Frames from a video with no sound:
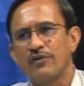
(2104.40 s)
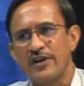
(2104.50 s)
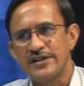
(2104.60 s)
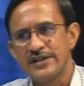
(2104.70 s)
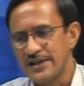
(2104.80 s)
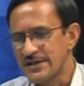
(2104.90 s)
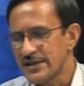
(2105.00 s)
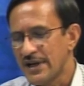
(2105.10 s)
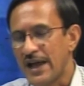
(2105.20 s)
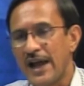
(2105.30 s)
questions
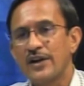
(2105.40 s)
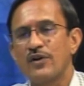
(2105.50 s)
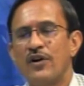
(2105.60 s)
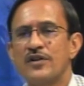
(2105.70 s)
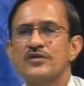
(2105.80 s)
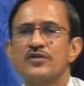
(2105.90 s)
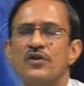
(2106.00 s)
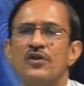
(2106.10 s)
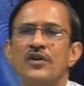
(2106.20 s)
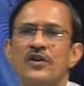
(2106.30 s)
and
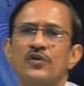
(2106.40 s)
also